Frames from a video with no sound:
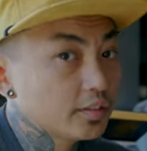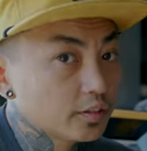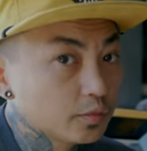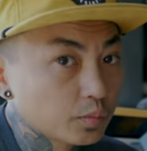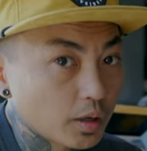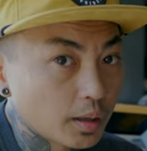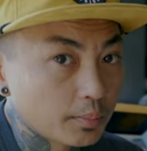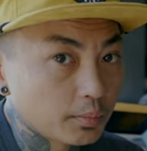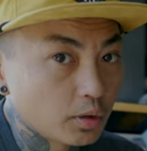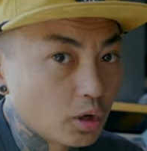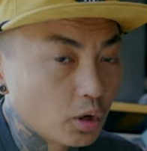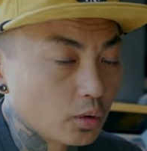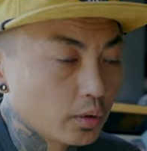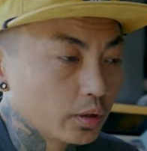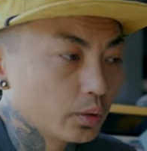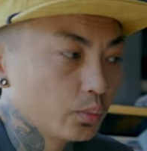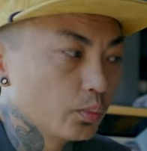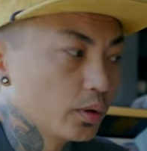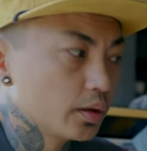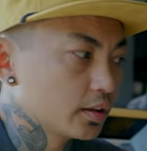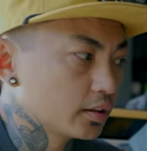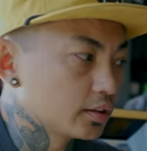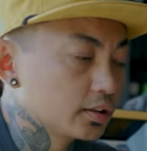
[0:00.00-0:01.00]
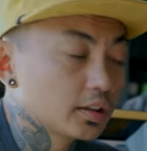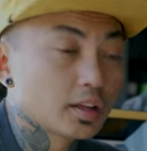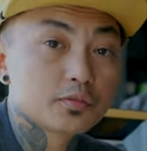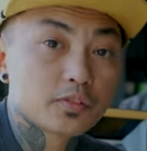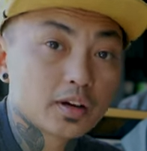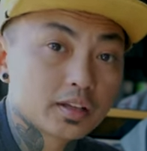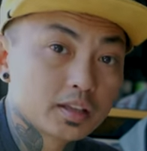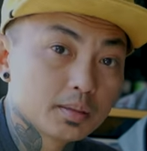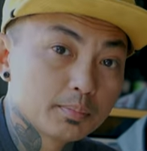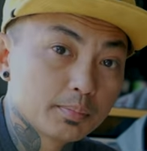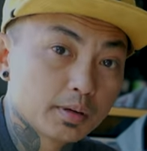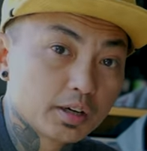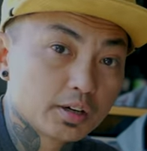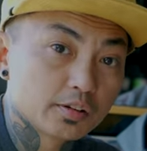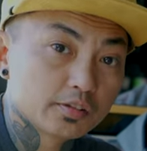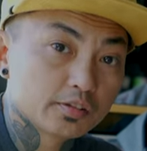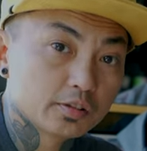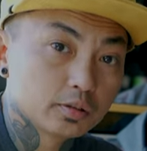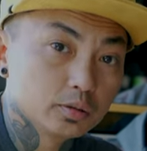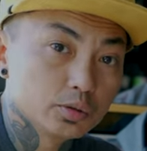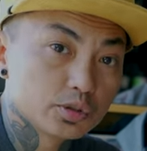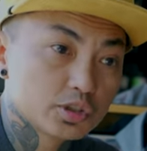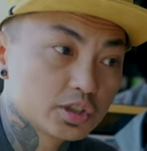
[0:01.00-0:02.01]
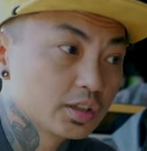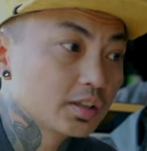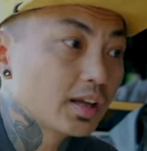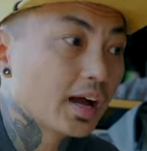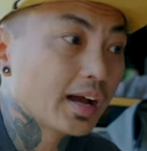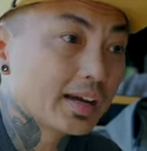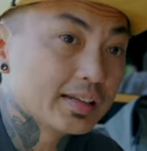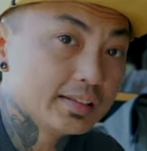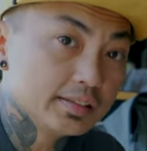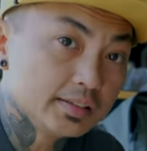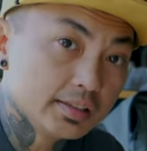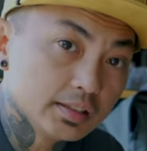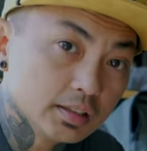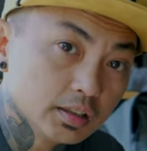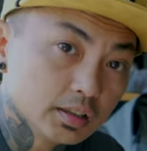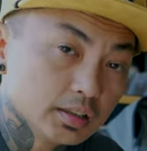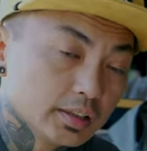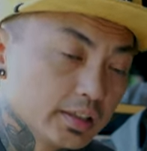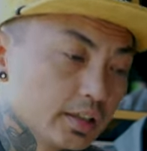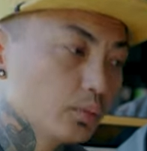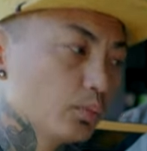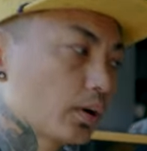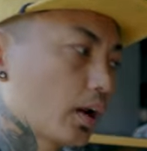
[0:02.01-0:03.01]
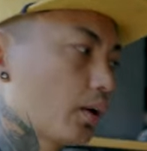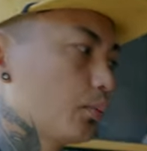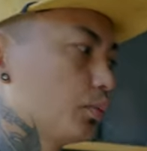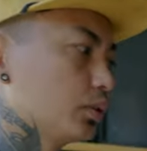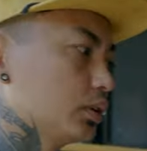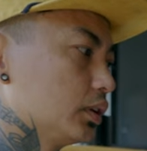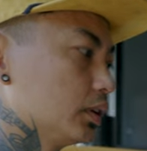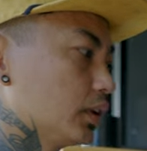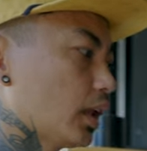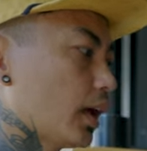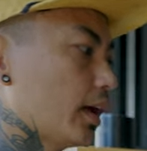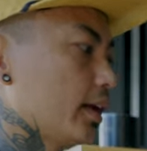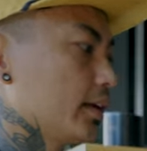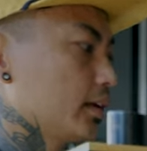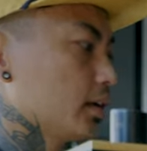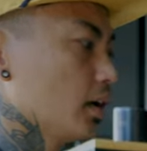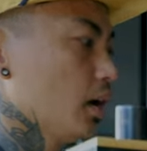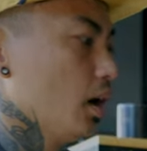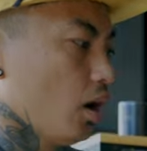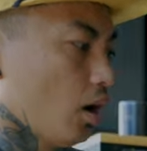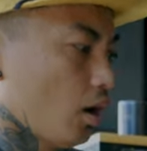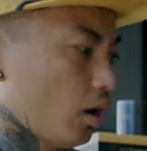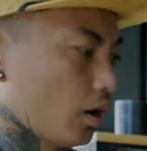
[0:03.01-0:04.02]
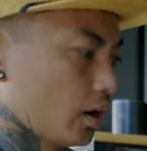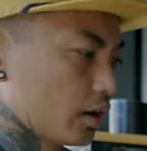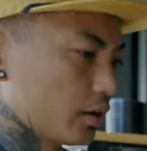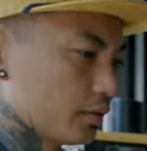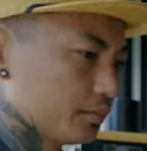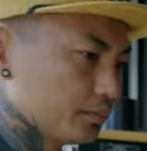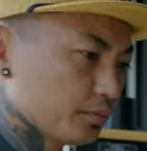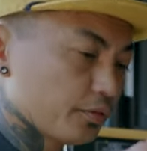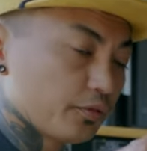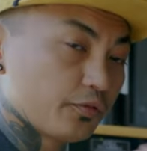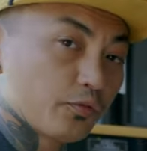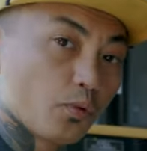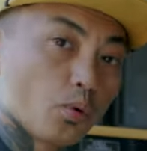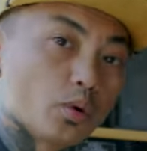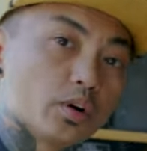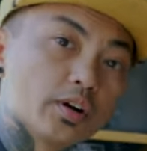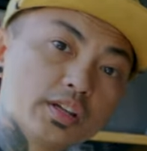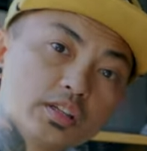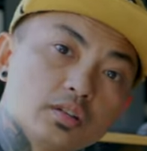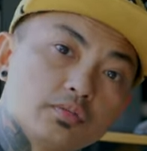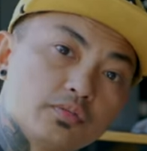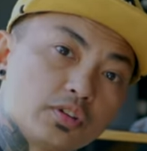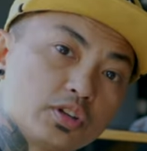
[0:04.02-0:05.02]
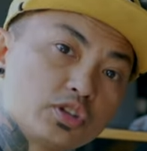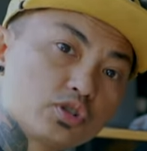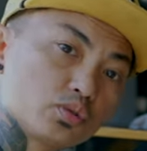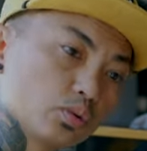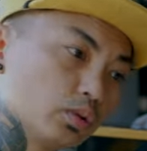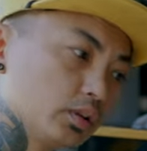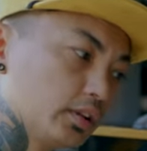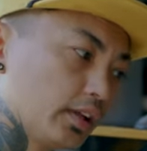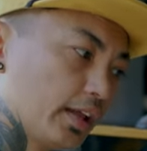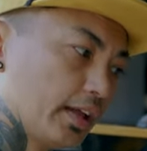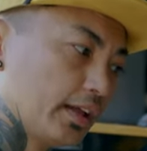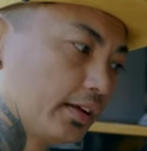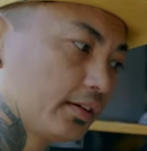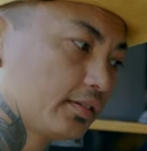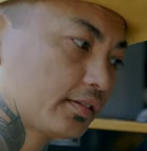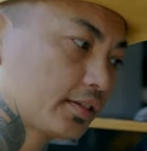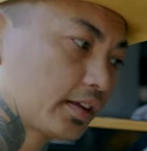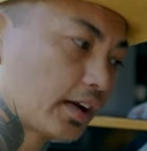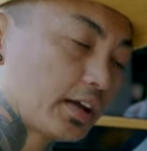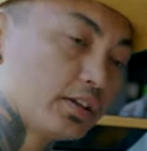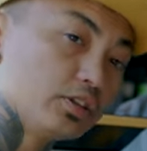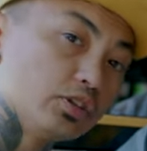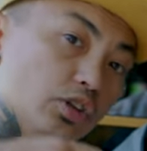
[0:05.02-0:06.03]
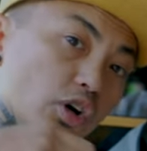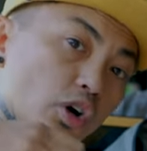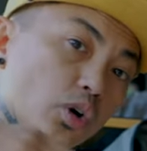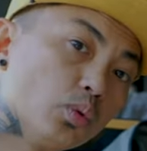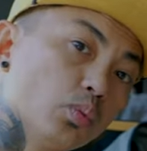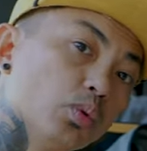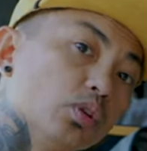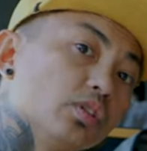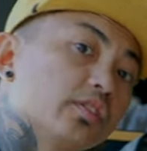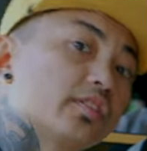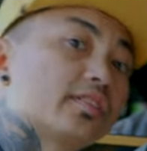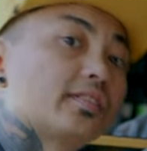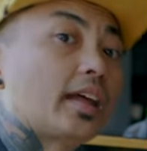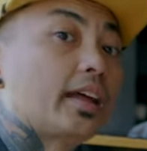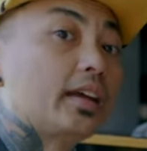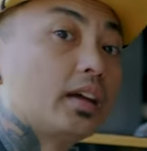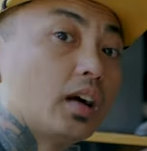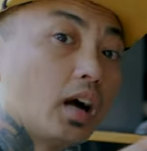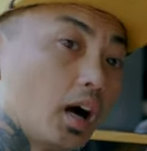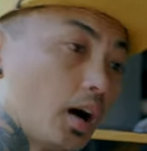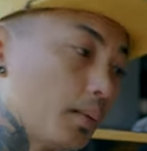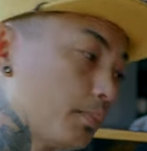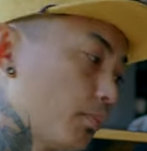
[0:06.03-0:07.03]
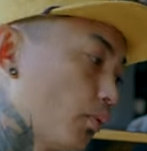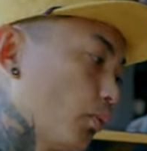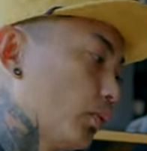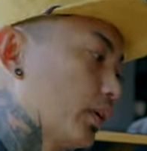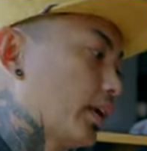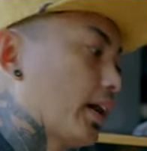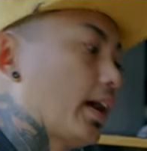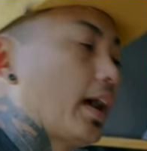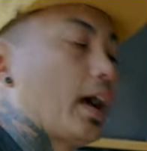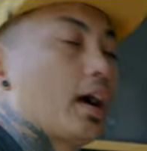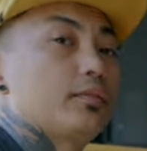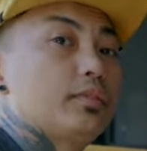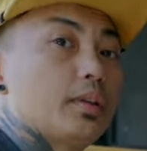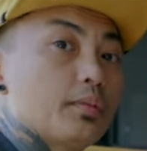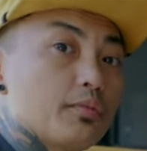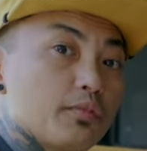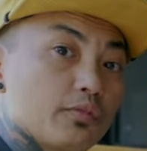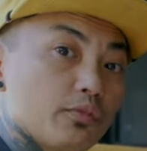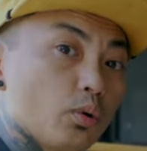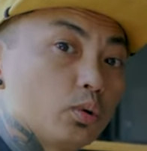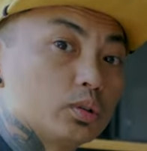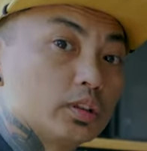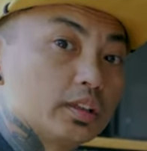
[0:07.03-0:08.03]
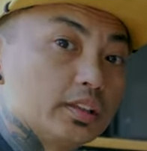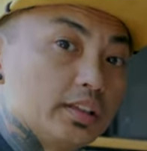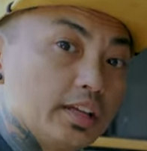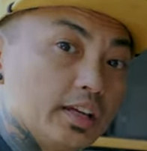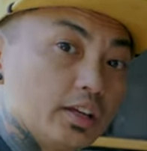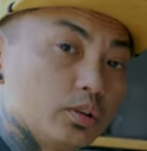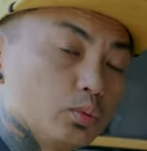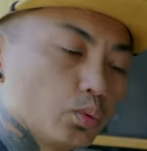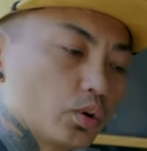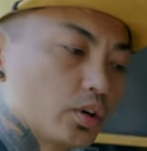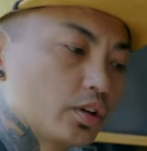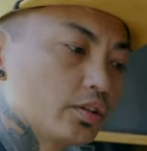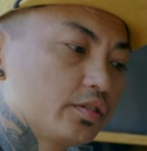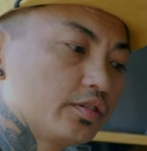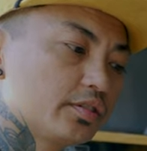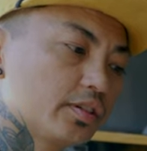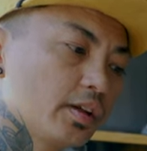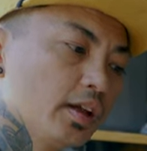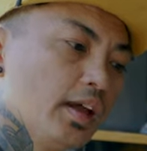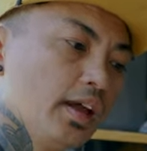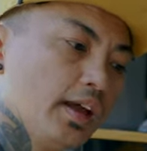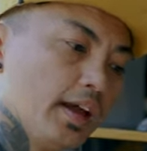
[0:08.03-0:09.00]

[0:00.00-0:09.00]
is what I'm going with until I find a better solution. Ideally, what I would like are 4 individual legs that I know will stay up when I have them folded inwards.